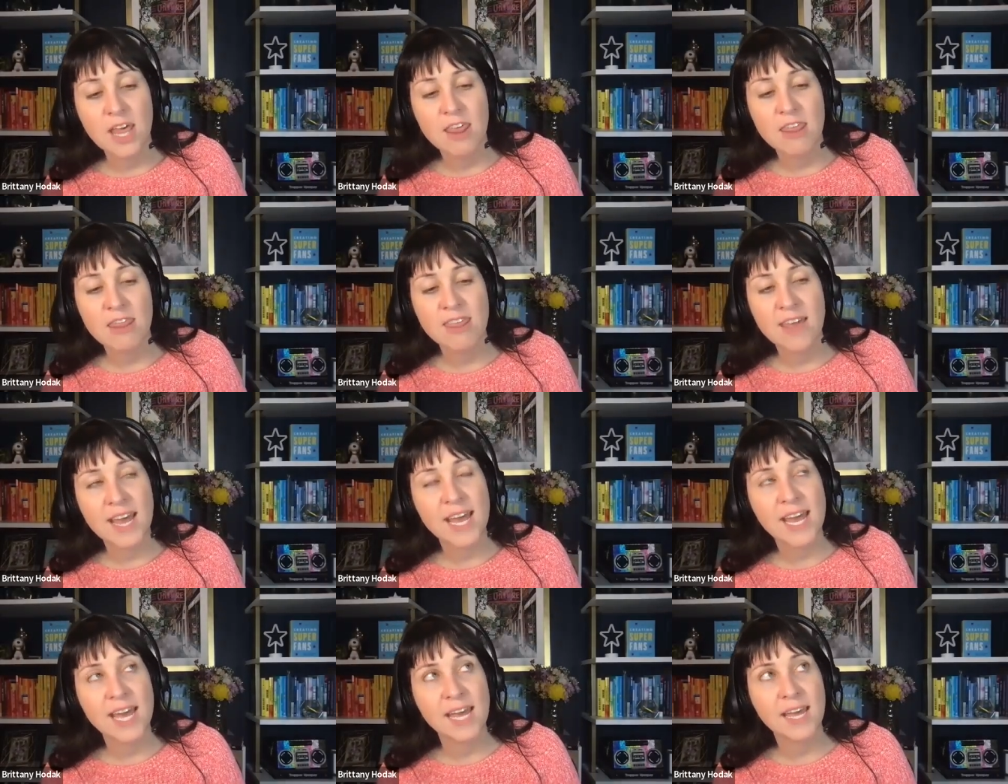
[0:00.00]

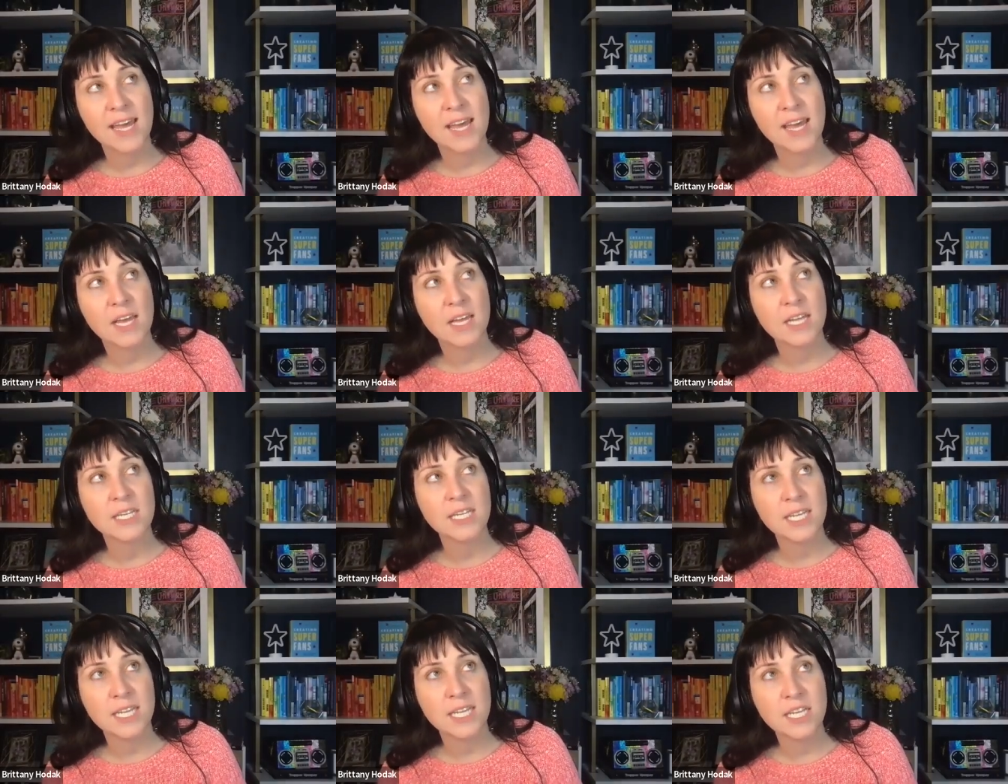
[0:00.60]
they
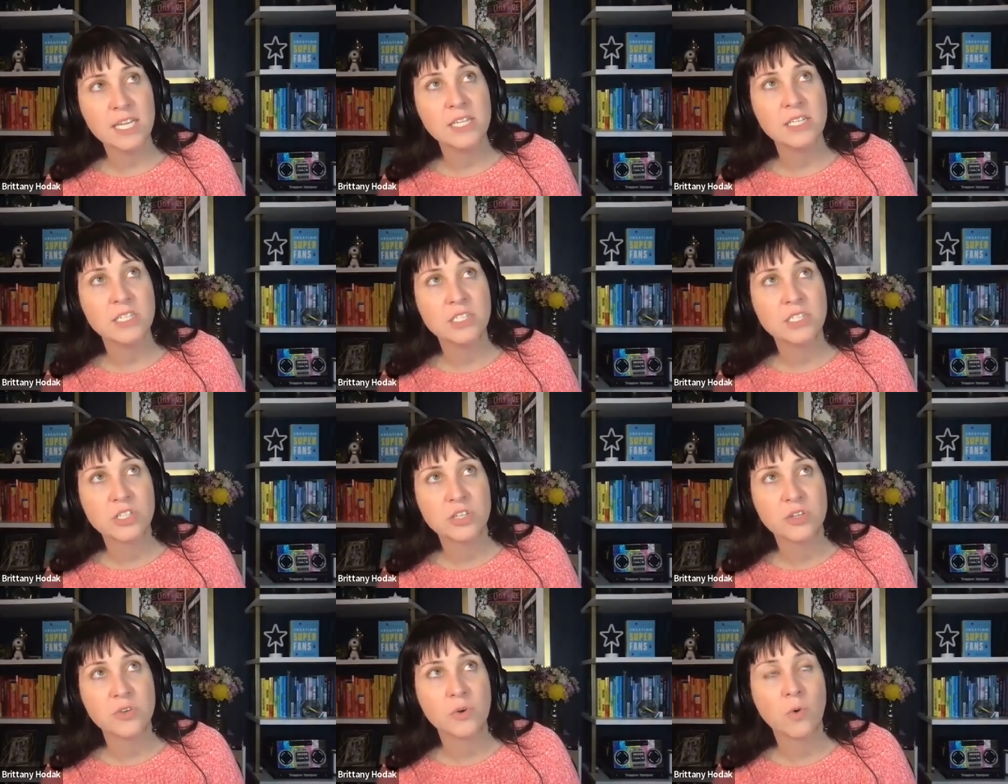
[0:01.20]
need
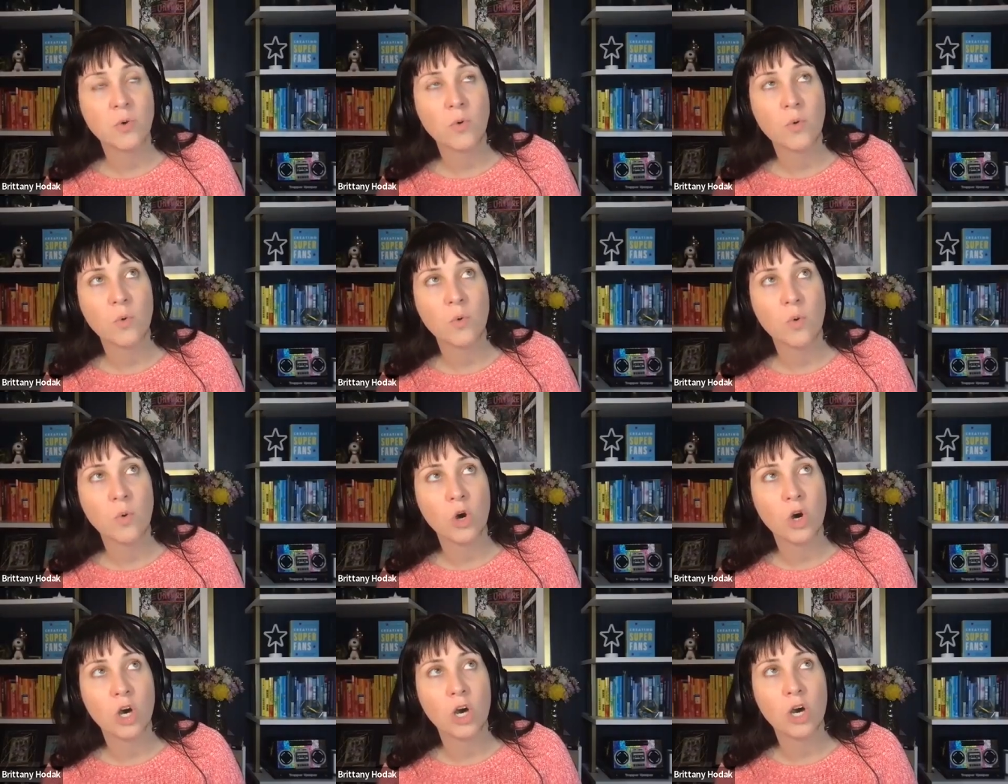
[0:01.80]
to